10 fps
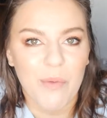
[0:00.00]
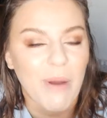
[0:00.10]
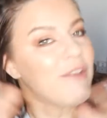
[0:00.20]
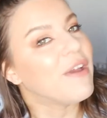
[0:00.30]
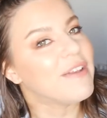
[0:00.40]

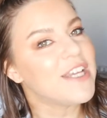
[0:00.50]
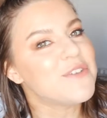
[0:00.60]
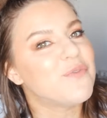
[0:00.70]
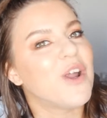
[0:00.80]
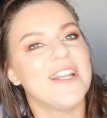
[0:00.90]
my
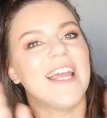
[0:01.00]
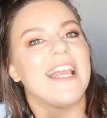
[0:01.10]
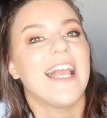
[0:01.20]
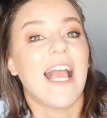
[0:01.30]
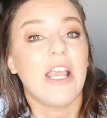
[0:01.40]
Foundation
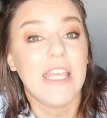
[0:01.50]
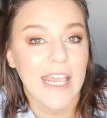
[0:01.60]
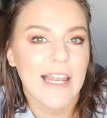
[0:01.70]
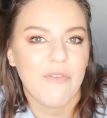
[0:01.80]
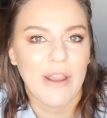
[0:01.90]
Friday
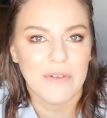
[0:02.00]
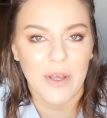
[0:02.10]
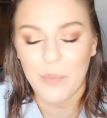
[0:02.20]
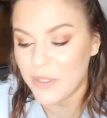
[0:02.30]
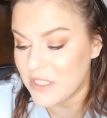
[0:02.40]
yearly
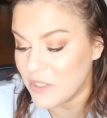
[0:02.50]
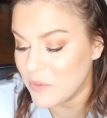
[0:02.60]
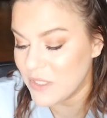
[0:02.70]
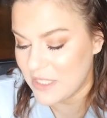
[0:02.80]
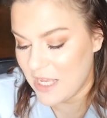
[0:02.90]
roundup,
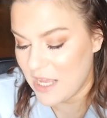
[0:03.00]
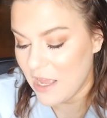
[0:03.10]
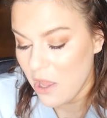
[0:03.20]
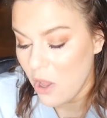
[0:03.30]
to see